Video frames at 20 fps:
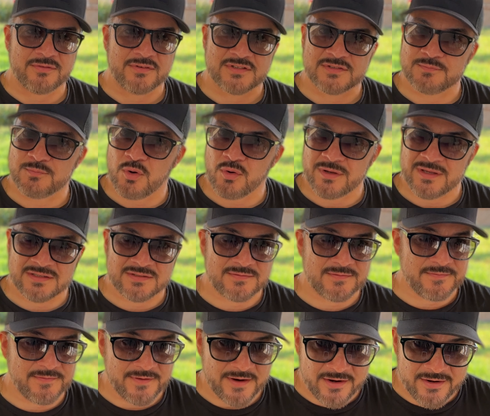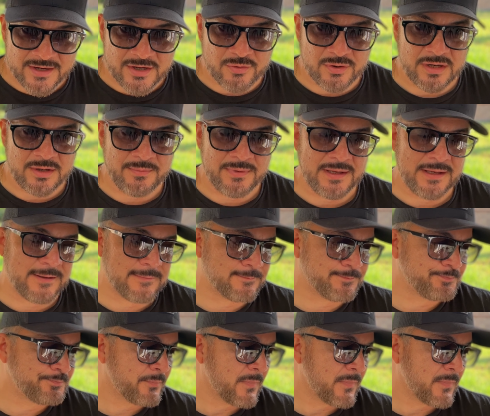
The smoke is very creamy.